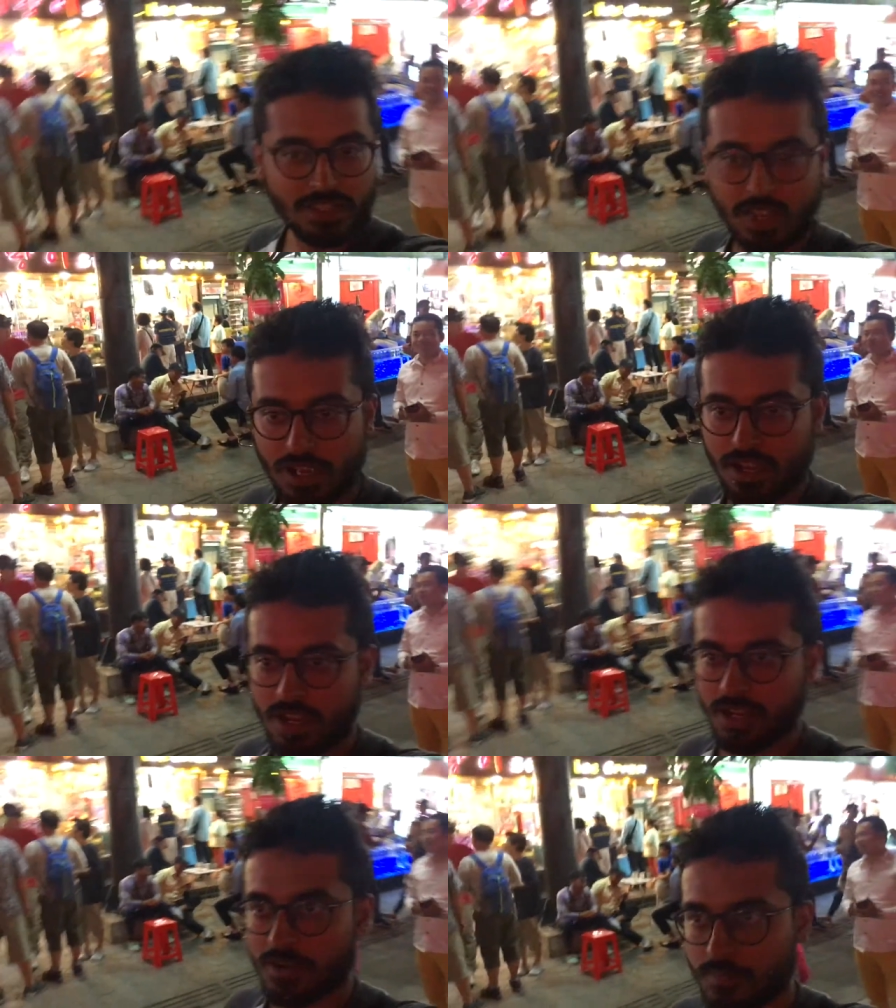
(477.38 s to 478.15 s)

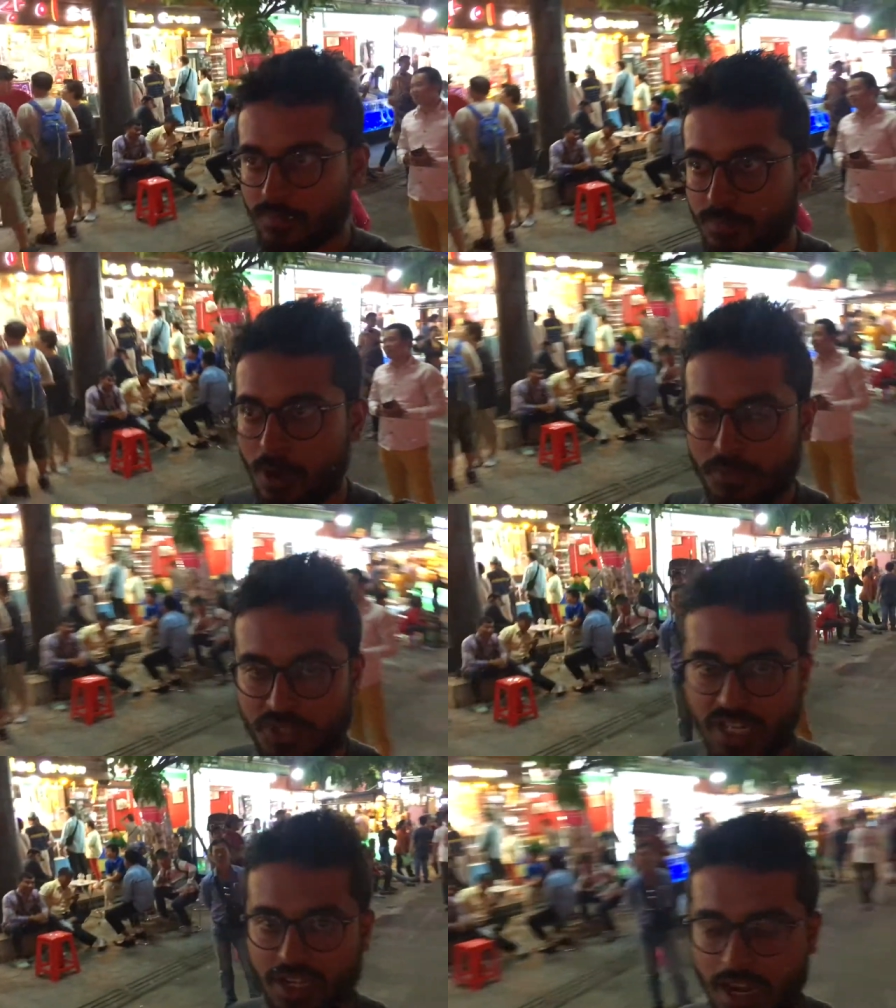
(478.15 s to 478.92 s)
the Pub
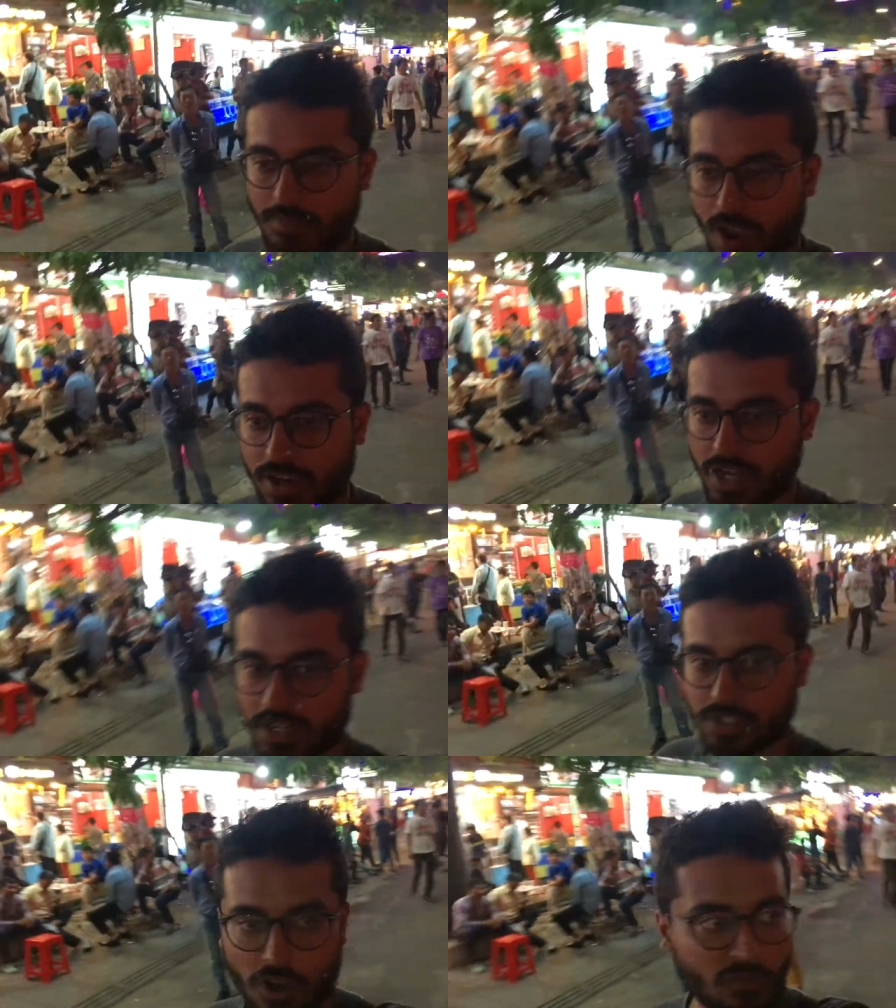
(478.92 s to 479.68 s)
Street and market
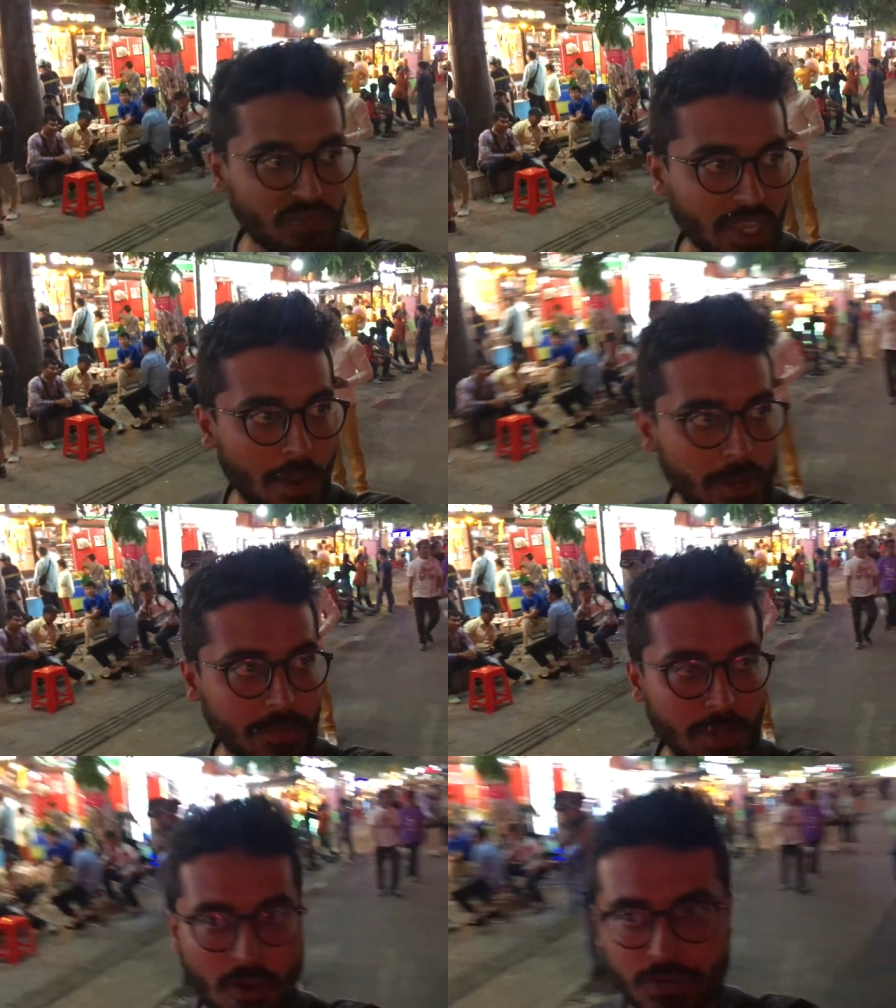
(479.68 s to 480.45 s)
of Siem
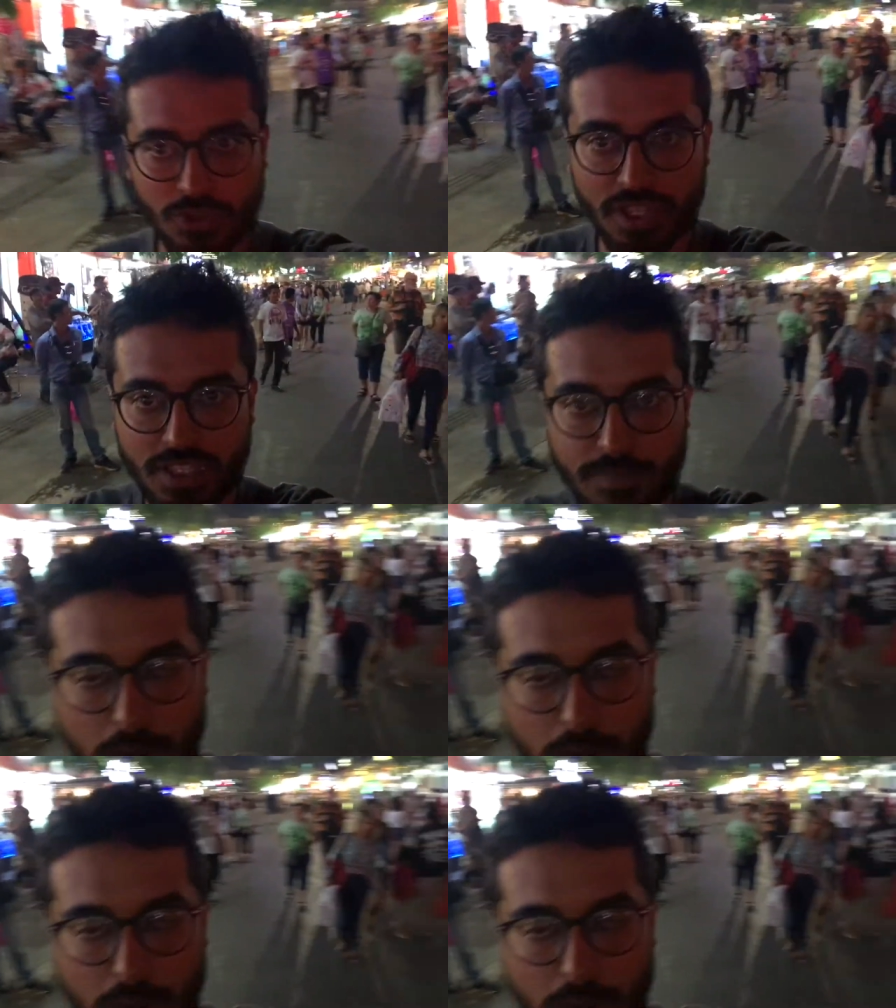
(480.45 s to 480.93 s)
Reap now. So this is the